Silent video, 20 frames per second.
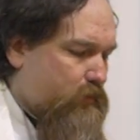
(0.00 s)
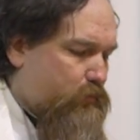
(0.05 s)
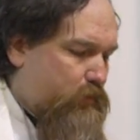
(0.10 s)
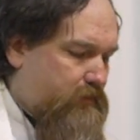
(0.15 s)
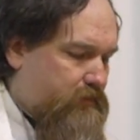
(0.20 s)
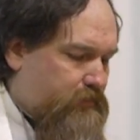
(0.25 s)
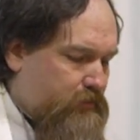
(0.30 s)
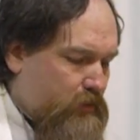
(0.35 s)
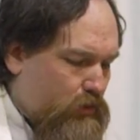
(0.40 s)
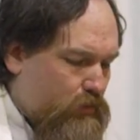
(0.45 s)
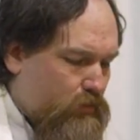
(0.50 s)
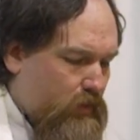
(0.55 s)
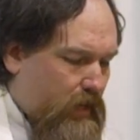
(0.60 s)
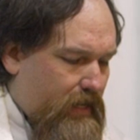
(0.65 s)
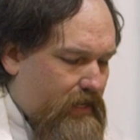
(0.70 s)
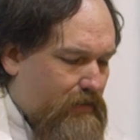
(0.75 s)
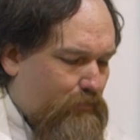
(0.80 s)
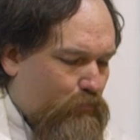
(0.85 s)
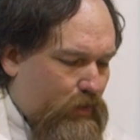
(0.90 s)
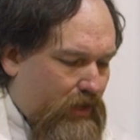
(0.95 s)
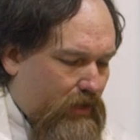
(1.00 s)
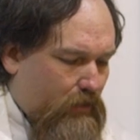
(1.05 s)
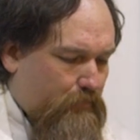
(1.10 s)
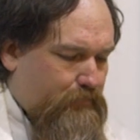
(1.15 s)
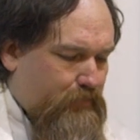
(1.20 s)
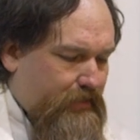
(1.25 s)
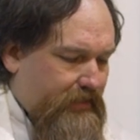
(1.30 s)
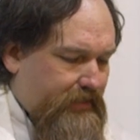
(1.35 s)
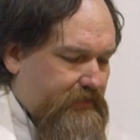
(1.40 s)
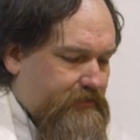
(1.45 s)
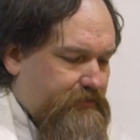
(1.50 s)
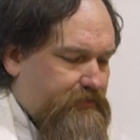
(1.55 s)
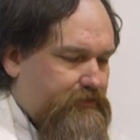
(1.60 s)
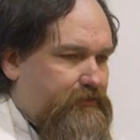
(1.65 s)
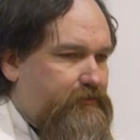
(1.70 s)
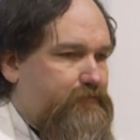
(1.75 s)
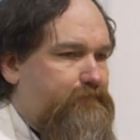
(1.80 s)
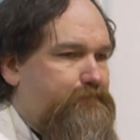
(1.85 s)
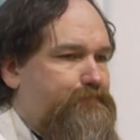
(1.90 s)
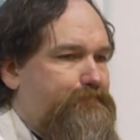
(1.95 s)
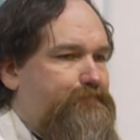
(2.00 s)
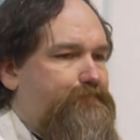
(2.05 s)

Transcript: With you I am well pleased.